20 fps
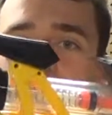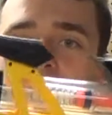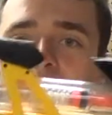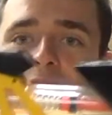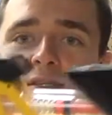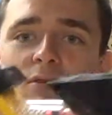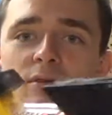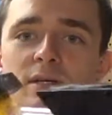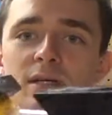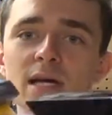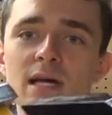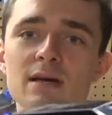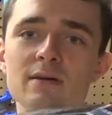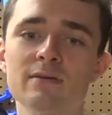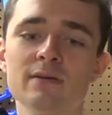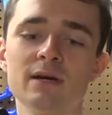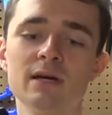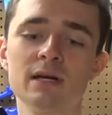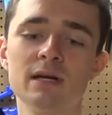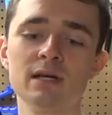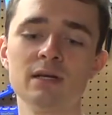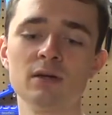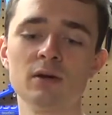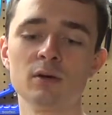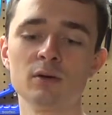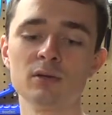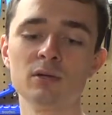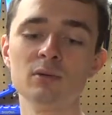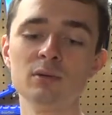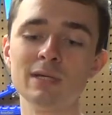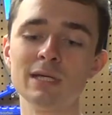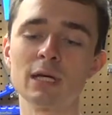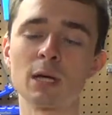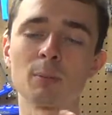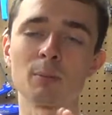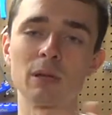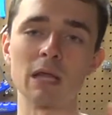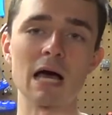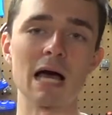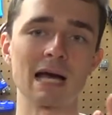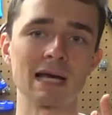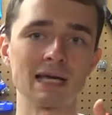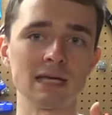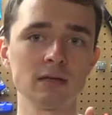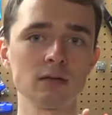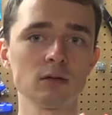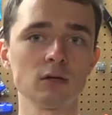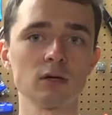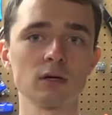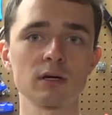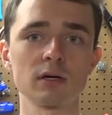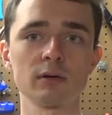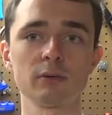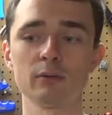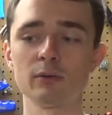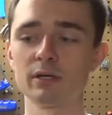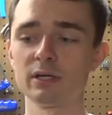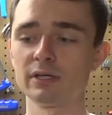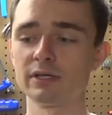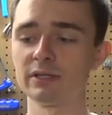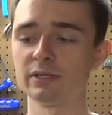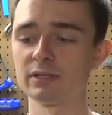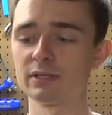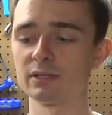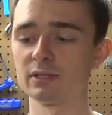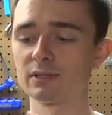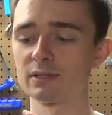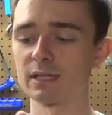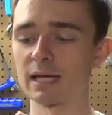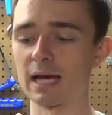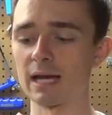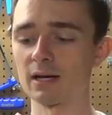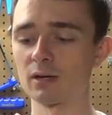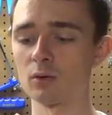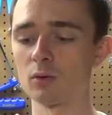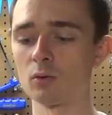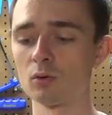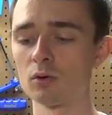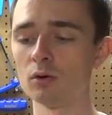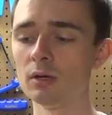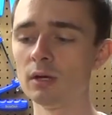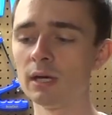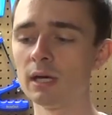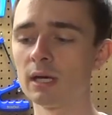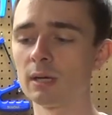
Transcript: It's sort of got a very, you know, unique blocky look, which is kind of cool.